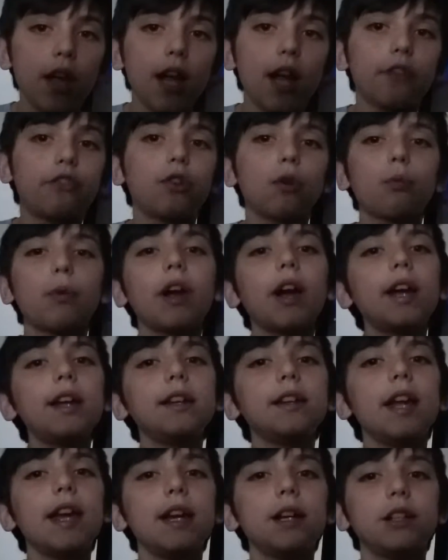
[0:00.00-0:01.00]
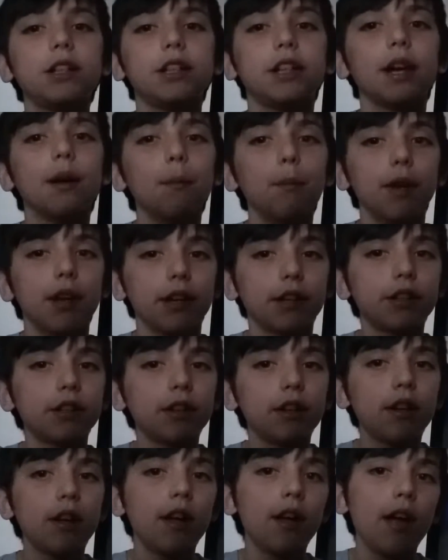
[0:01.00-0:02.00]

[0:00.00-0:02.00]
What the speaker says: It's a really neat gimmick,